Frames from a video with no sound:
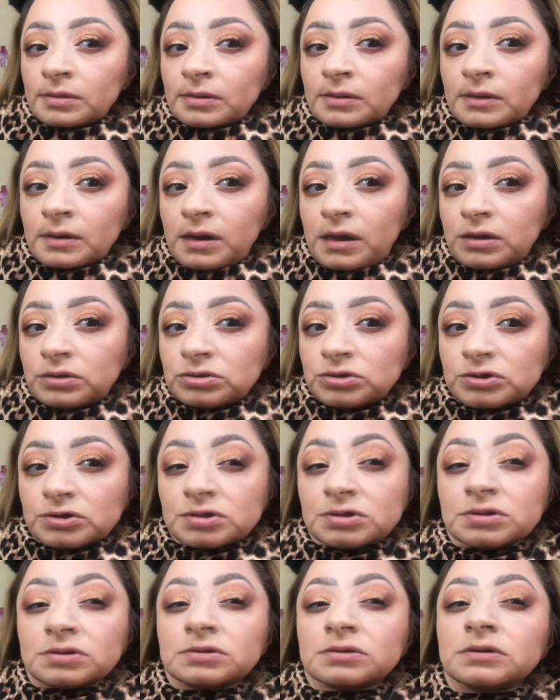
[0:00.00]
And
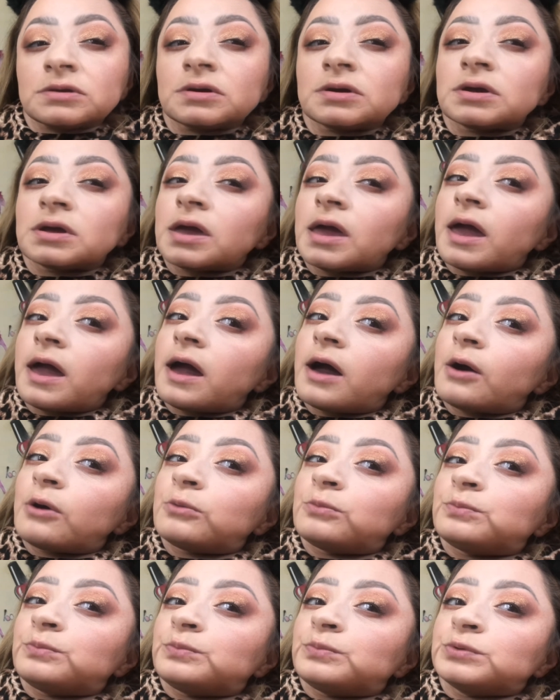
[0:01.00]
just look at how
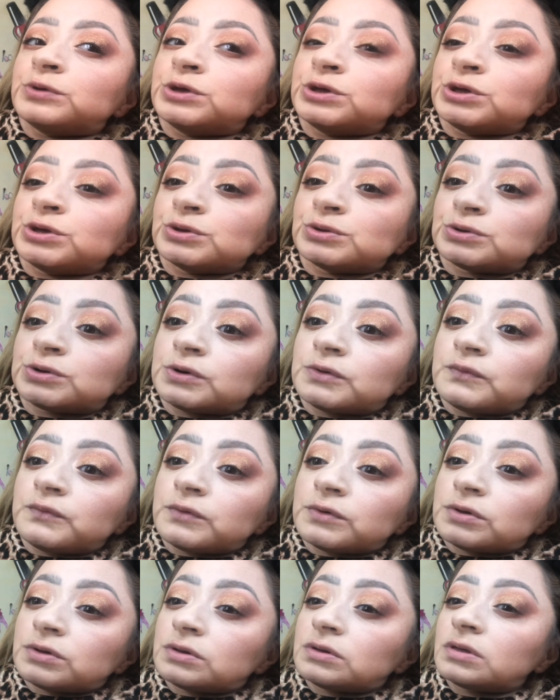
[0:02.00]

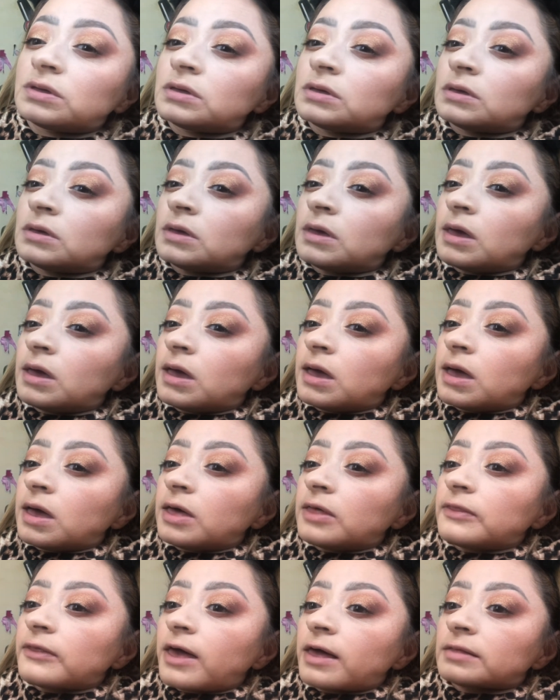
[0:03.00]
beautiful
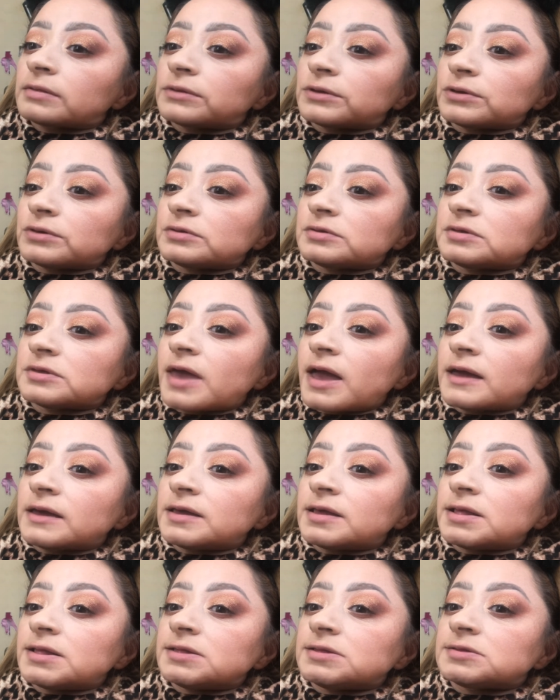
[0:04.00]
that looks. That
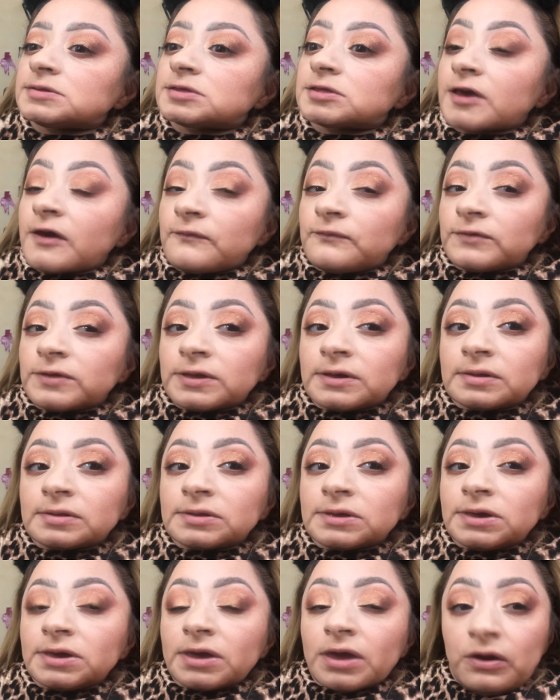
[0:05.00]
is
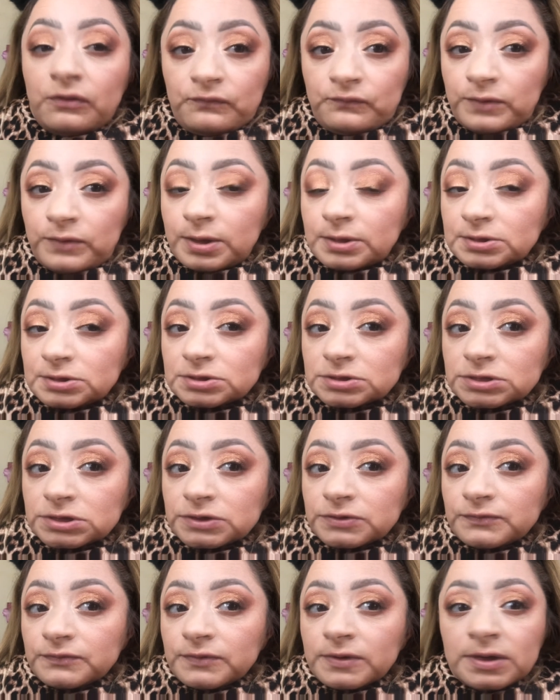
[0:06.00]
definitely a
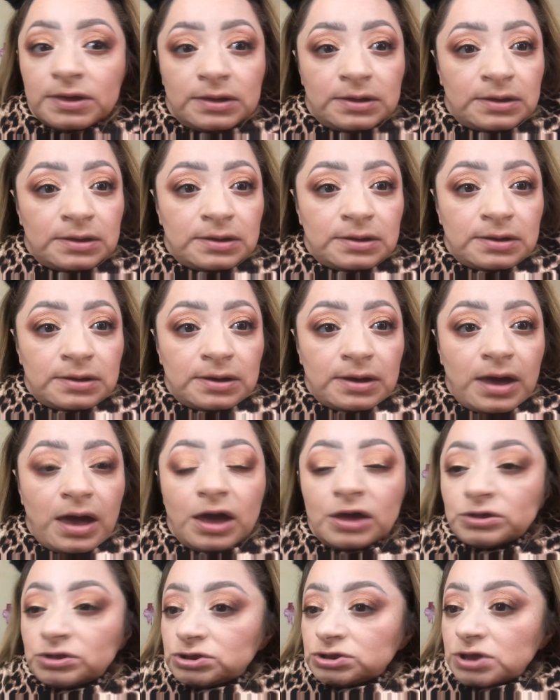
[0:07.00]
festive
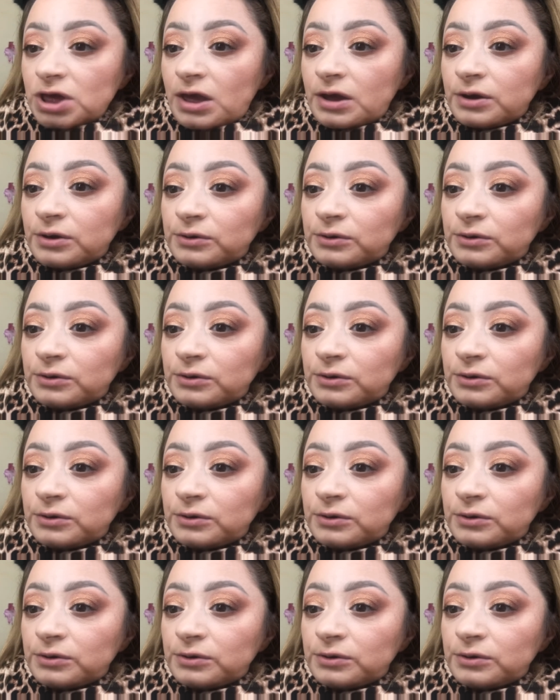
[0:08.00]
eyeshadow.